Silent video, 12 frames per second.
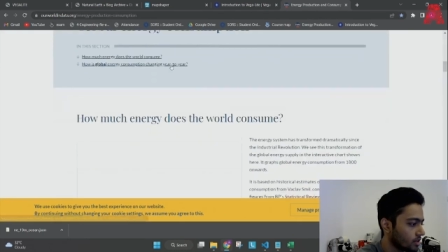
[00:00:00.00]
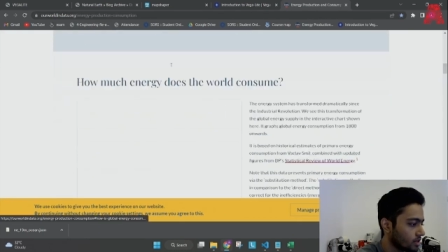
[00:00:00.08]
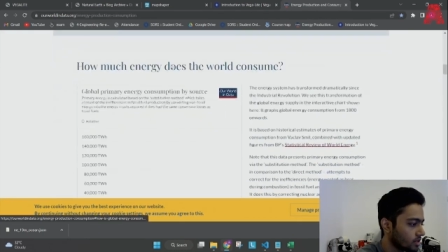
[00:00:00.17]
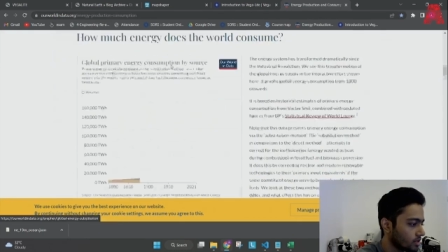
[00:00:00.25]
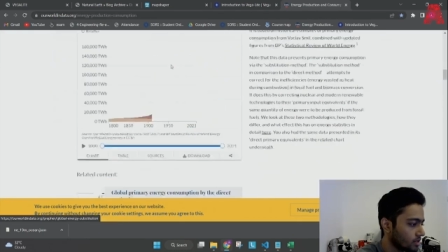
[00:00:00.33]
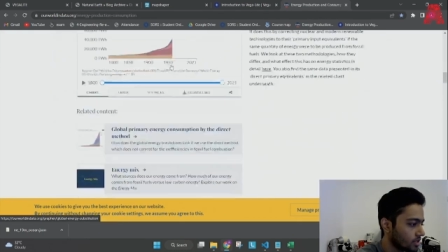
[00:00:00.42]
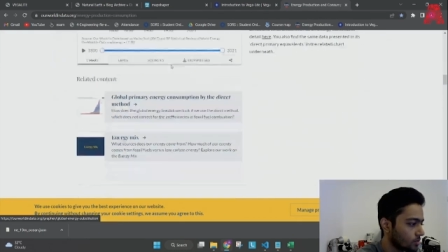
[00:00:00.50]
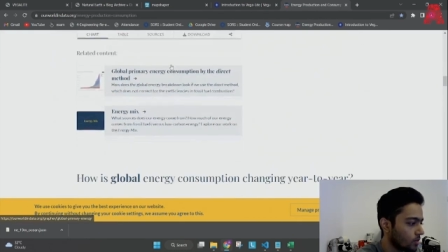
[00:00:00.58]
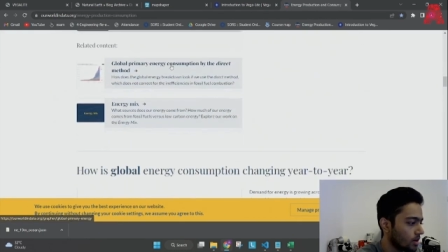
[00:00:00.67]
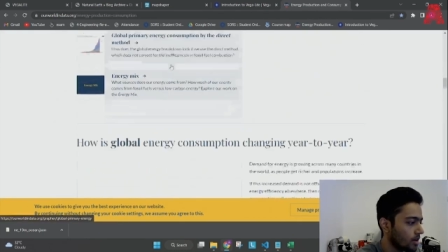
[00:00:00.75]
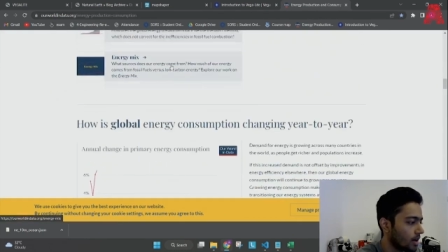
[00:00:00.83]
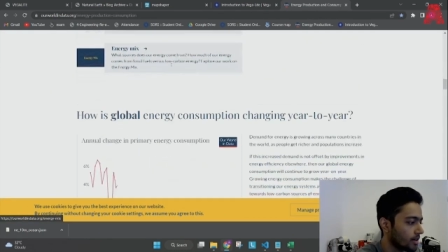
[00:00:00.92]
So this is
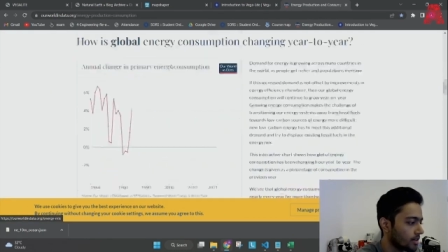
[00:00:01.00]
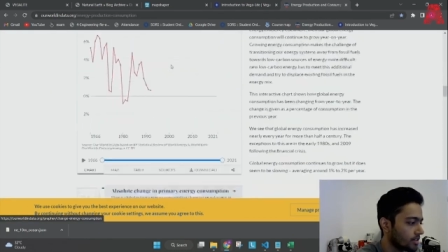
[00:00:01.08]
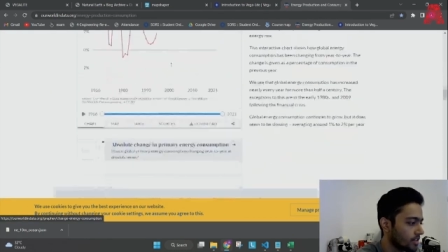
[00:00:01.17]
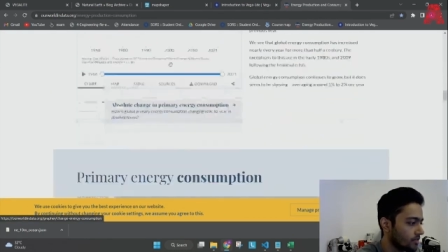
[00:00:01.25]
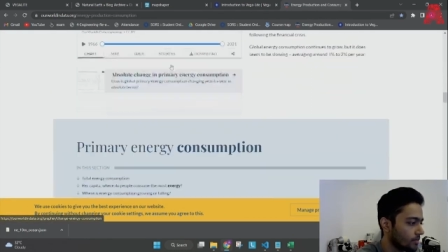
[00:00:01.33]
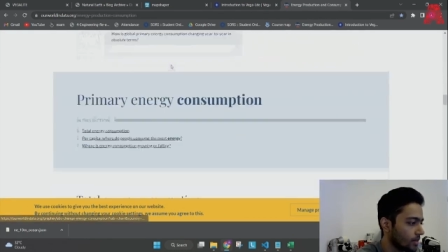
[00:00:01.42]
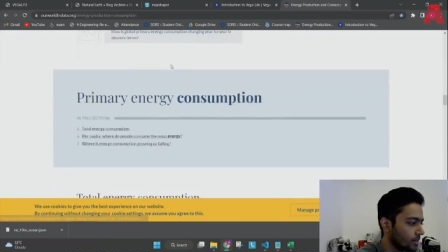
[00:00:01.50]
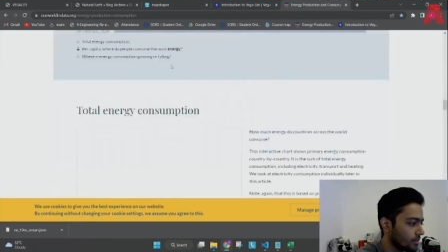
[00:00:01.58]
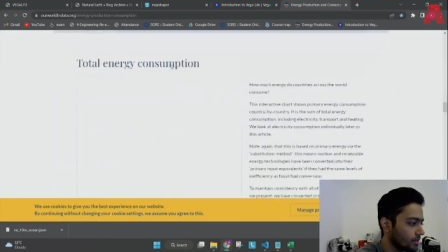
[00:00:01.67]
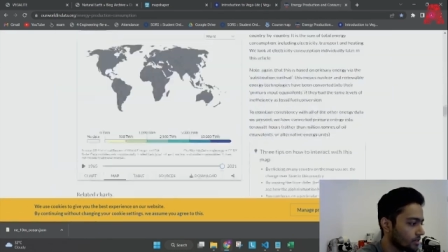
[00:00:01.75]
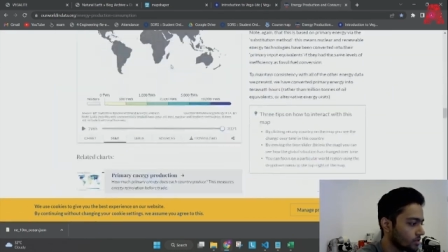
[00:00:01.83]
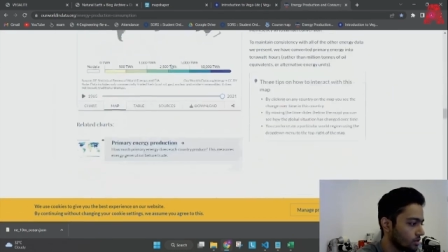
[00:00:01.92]
where I received my data.
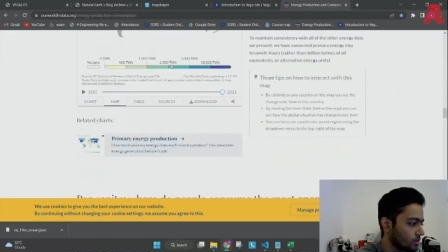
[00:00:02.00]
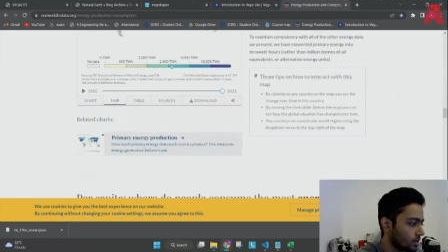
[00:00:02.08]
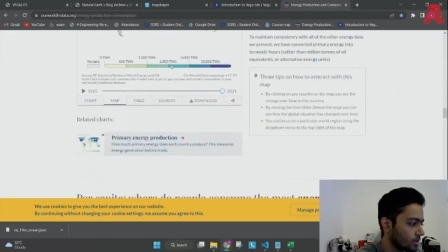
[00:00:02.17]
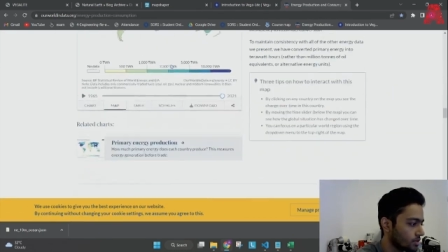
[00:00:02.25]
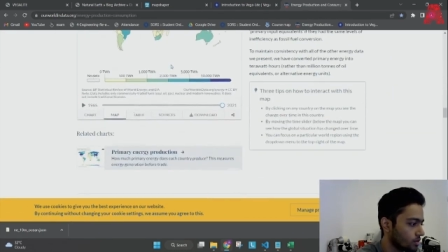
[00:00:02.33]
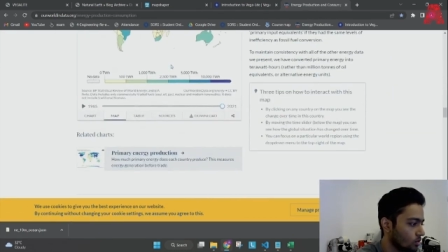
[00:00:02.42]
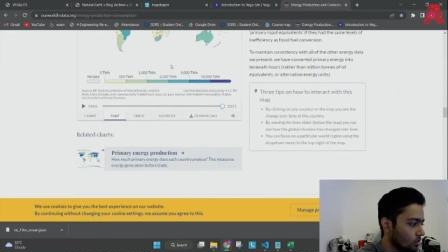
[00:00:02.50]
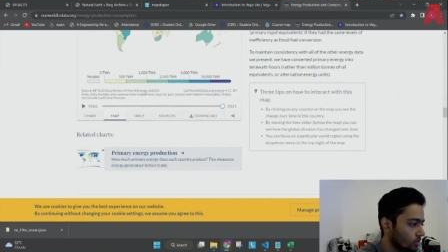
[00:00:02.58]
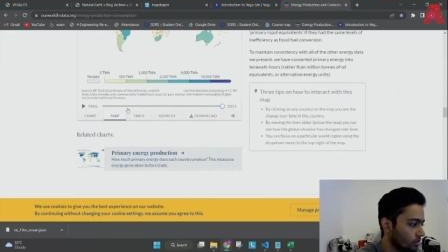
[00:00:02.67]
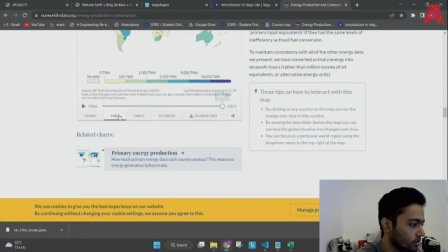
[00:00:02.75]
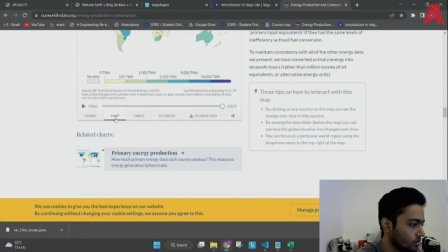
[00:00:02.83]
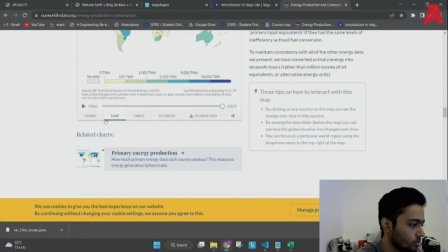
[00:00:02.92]
So I just go over
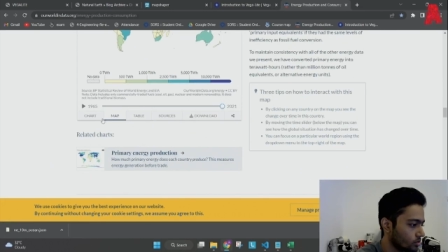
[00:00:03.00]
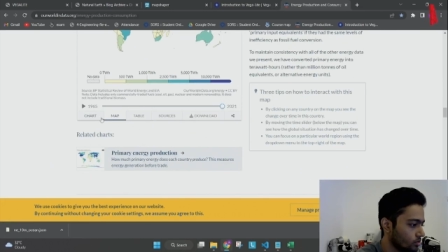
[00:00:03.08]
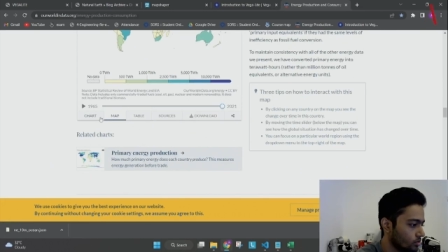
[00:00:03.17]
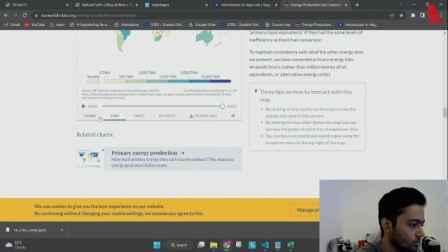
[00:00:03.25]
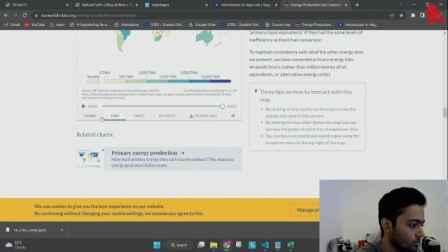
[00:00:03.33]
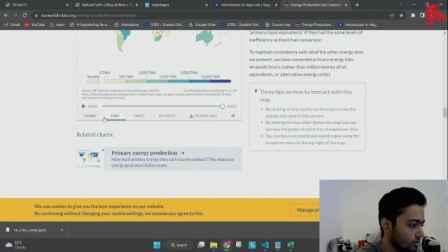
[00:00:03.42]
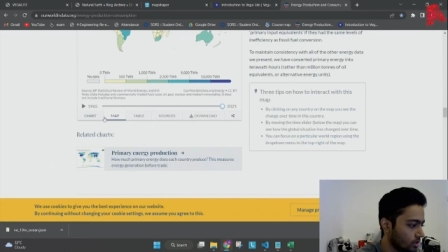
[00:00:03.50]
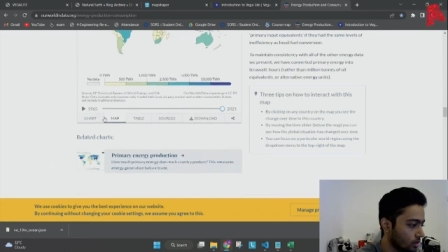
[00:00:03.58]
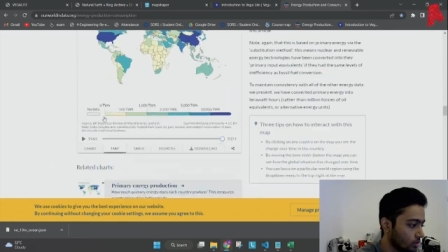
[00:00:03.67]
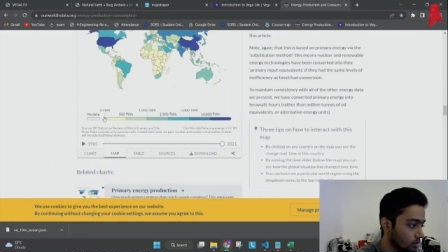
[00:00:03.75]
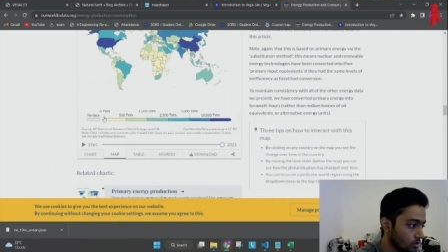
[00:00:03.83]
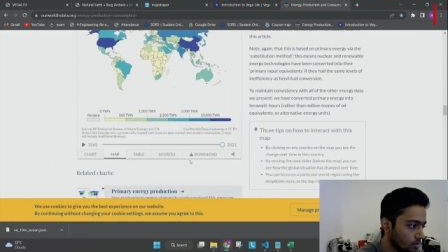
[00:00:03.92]
to
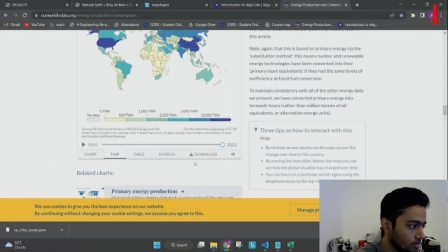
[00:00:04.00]
download,